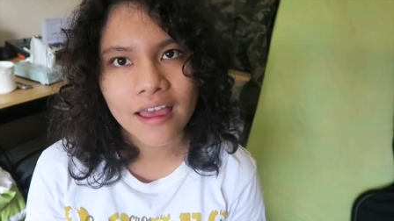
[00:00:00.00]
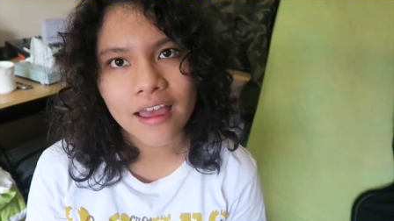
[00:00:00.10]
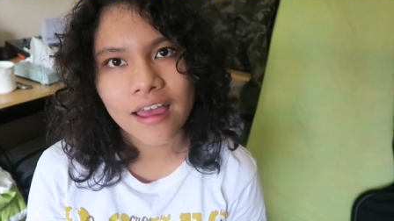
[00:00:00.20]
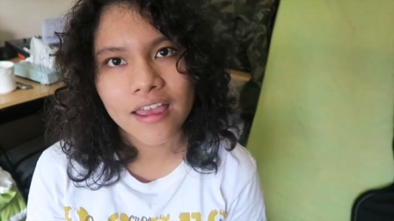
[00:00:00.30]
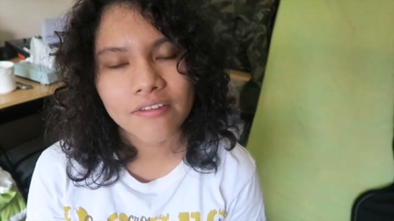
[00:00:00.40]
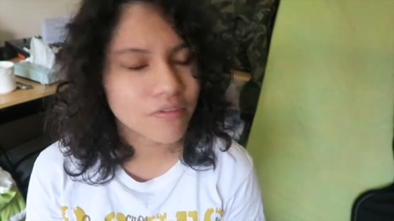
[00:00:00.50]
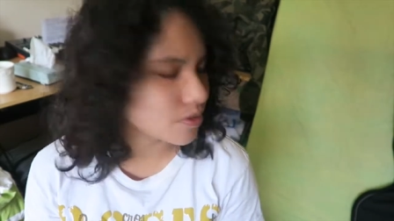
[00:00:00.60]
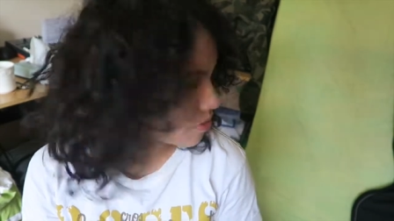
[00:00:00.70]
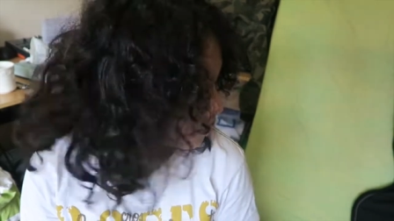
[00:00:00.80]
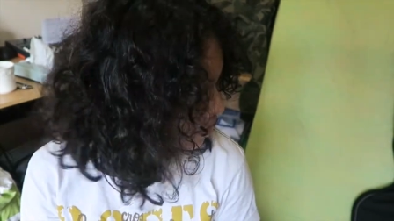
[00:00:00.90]
uh, if
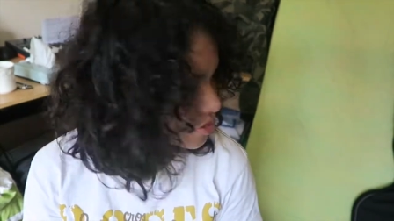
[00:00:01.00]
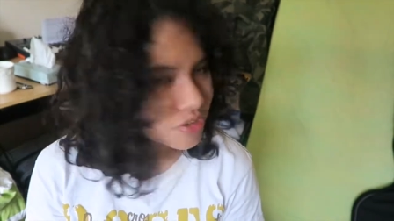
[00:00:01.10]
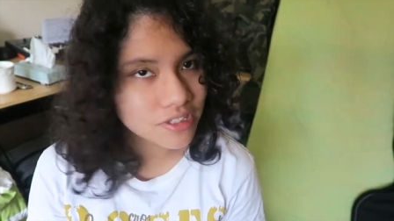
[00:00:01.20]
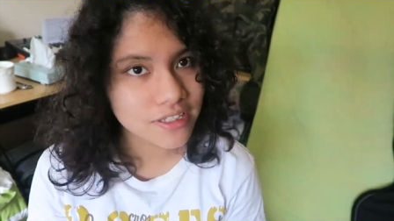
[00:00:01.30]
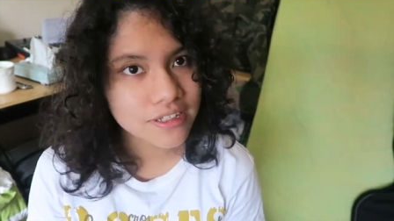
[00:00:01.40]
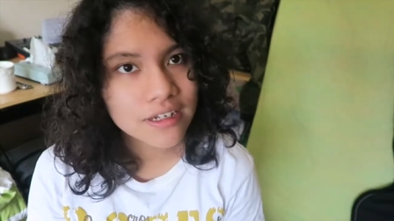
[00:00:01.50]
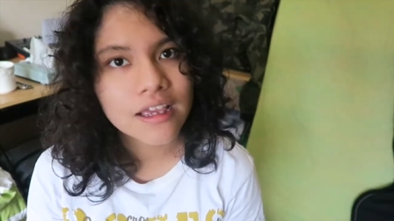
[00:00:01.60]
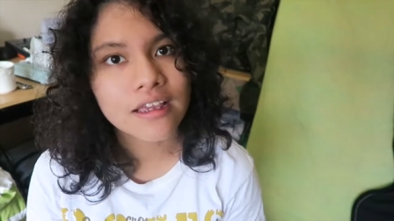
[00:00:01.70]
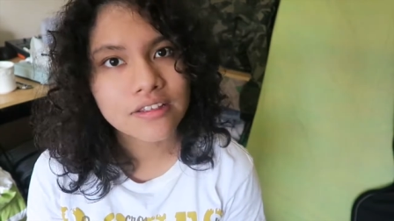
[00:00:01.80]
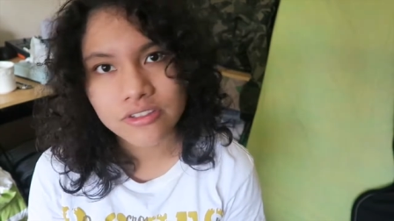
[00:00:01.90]
you are interested,
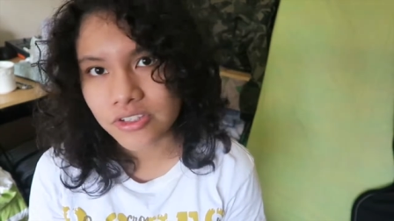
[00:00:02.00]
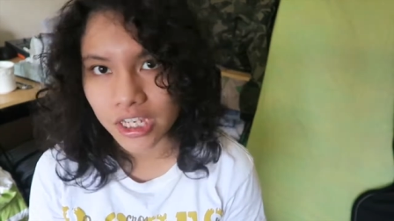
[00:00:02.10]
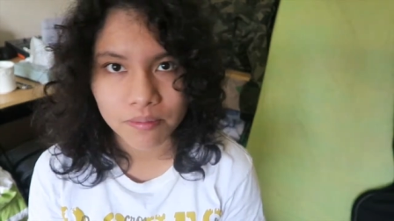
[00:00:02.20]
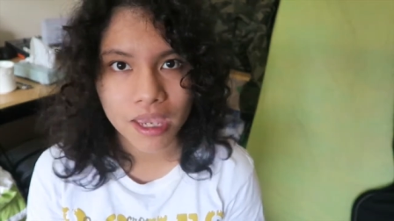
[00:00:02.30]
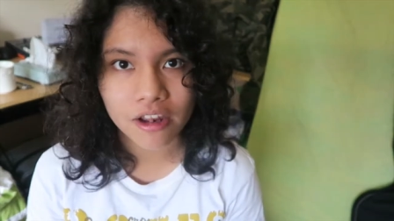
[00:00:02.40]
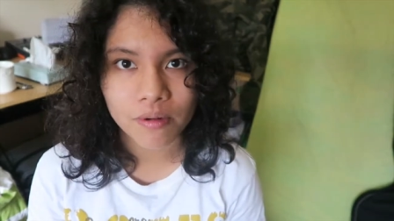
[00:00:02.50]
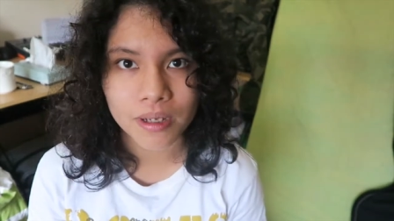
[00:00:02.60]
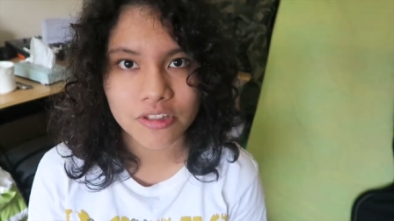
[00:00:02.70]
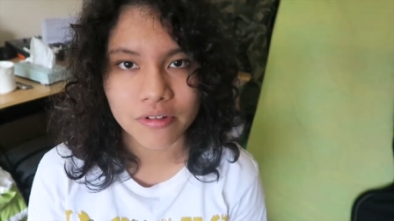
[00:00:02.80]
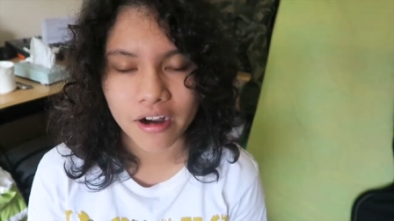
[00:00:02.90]
check me out on
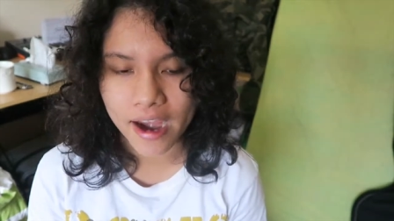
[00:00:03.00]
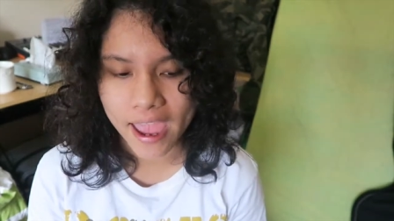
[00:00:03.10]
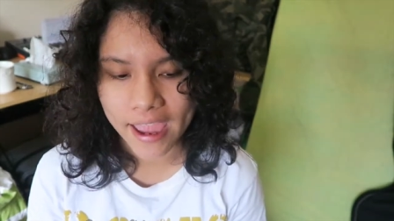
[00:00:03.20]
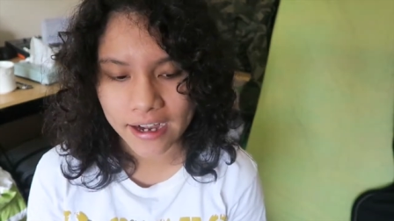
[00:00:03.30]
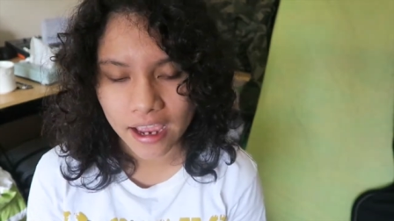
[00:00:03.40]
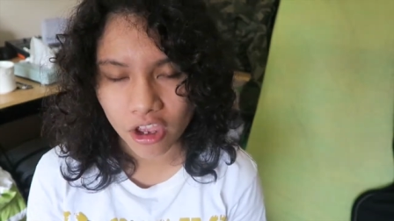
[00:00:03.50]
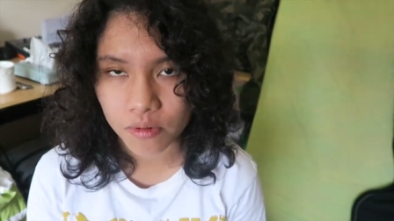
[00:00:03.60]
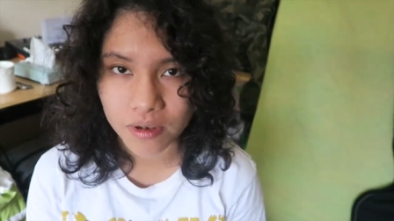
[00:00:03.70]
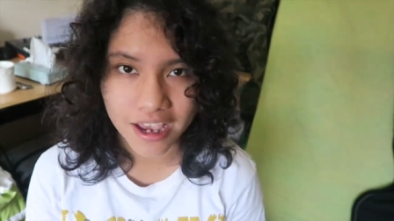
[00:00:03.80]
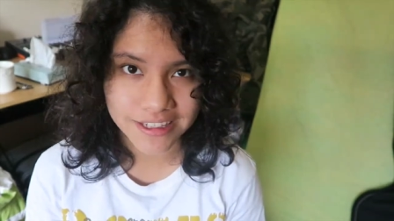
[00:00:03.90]
my Twitter. And I
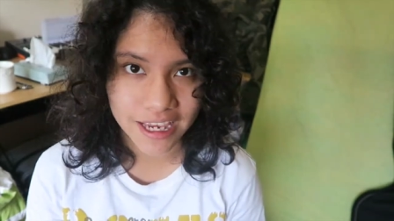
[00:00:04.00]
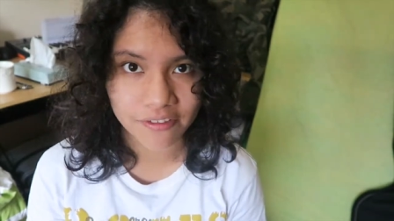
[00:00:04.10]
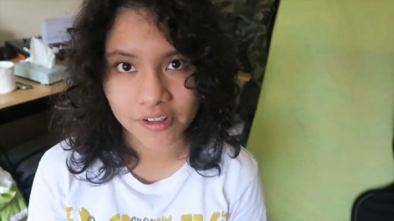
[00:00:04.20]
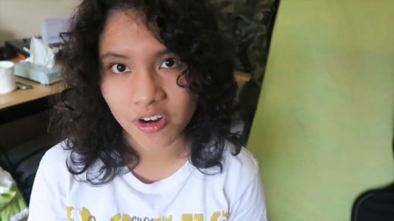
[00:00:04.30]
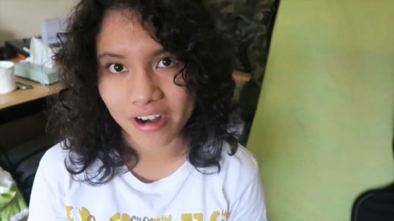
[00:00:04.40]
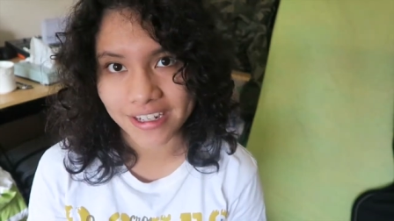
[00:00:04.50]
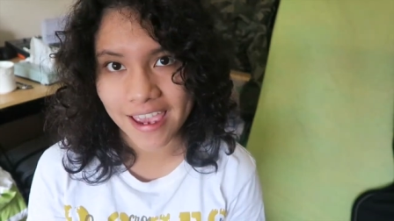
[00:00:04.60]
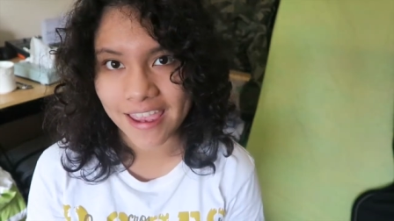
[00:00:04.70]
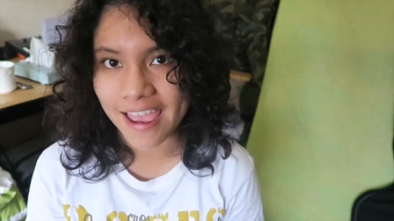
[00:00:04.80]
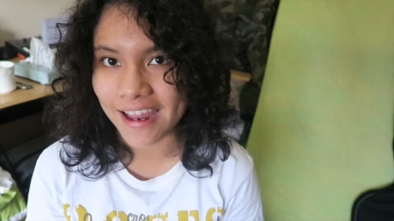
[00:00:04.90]
hope you guys are having a great
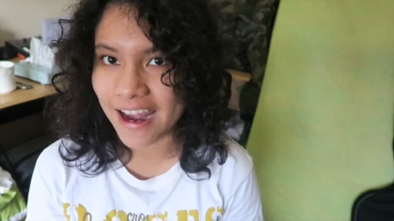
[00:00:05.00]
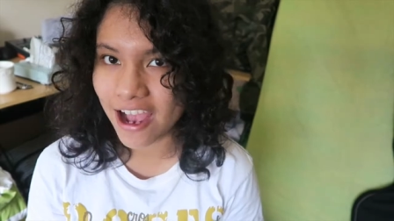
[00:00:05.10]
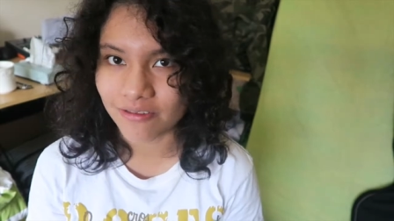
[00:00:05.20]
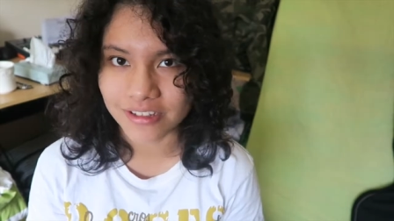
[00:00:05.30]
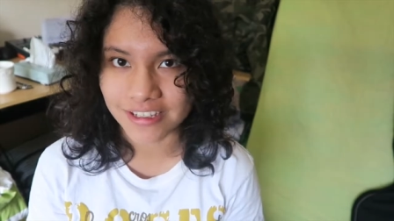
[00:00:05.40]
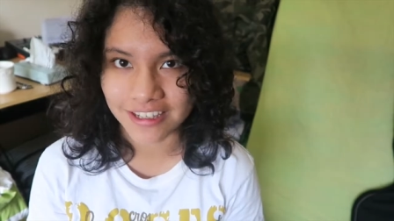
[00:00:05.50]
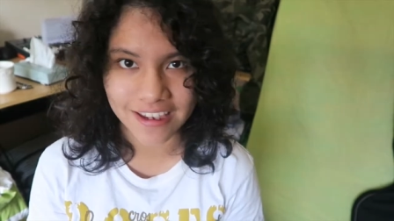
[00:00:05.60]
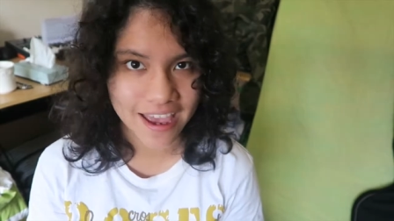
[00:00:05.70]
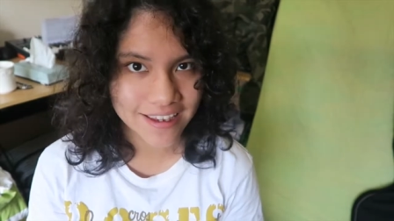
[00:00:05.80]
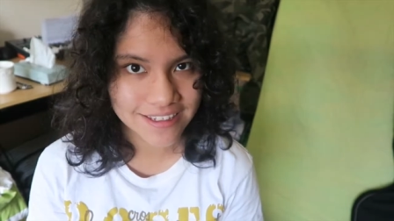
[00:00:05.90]
day and I will see you
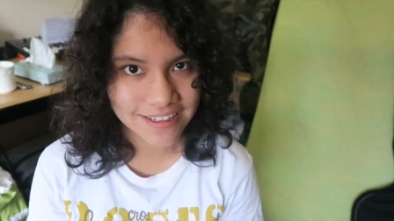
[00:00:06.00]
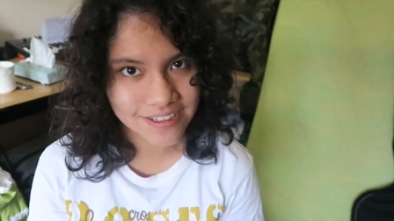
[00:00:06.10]
guys